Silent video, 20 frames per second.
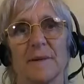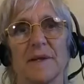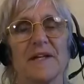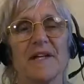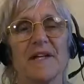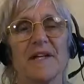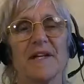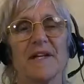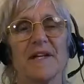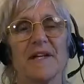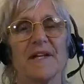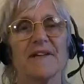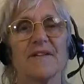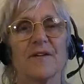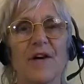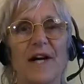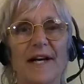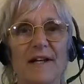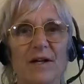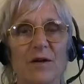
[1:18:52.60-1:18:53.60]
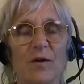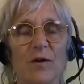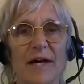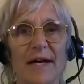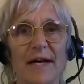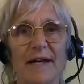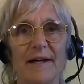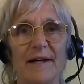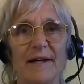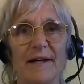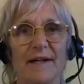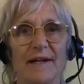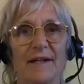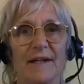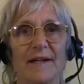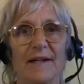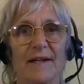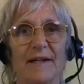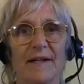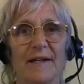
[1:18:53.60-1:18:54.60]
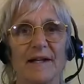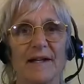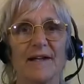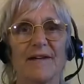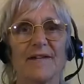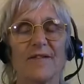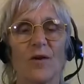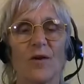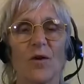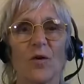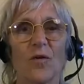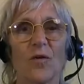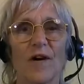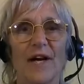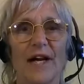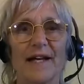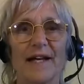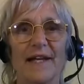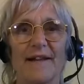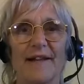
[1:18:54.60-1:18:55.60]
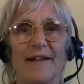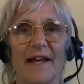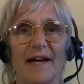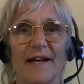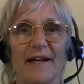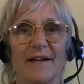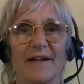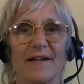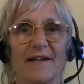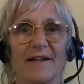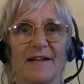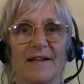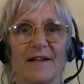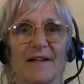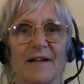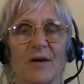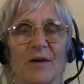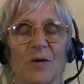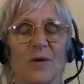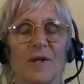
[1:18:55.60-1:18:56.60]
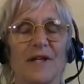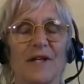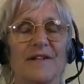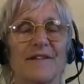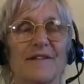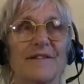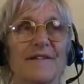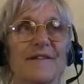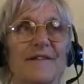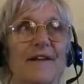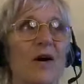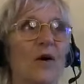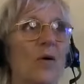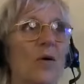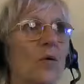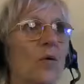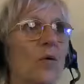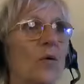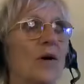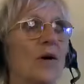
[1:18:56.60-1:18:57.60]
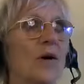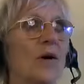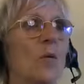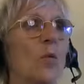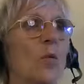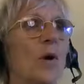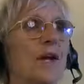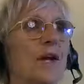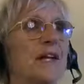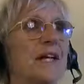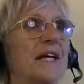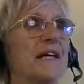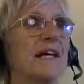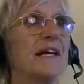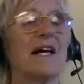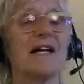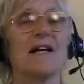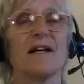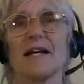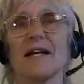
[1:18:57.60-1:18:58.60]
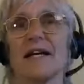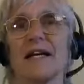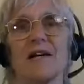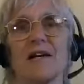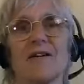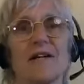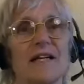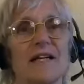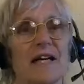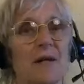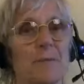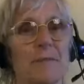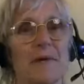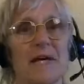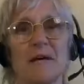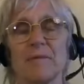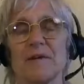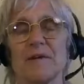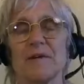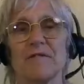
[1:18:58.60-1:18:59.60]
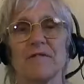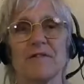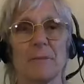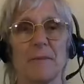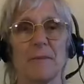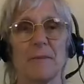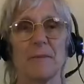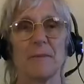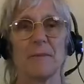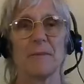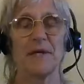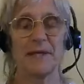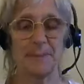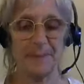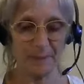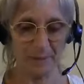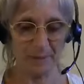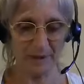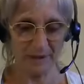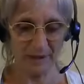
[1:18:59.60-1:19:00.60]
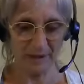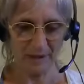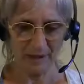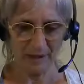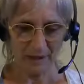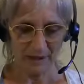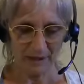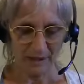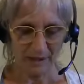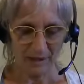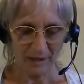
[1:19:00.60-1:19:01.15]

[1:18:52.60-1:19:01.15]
But it's already okay. It's already that. We are so wanting that, hearing that maybe from other people, but